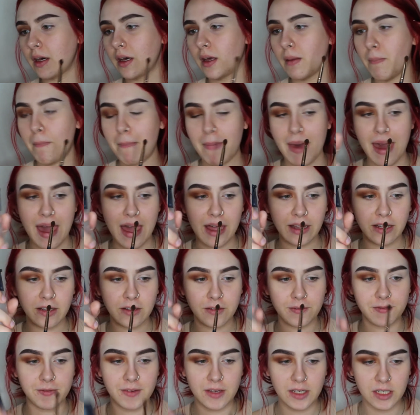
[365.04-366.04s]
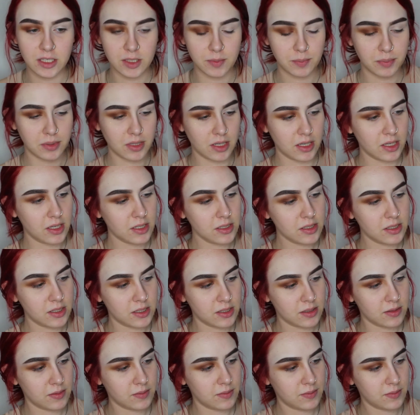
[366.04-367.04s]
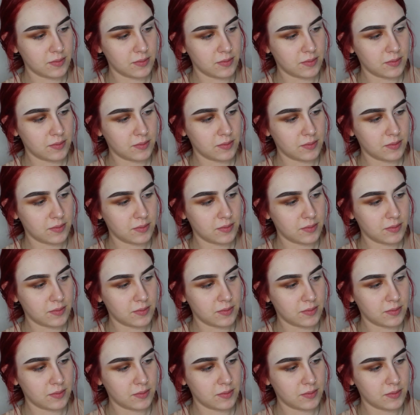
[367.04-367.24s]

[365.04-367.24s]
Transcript: the MAC Fix Plus.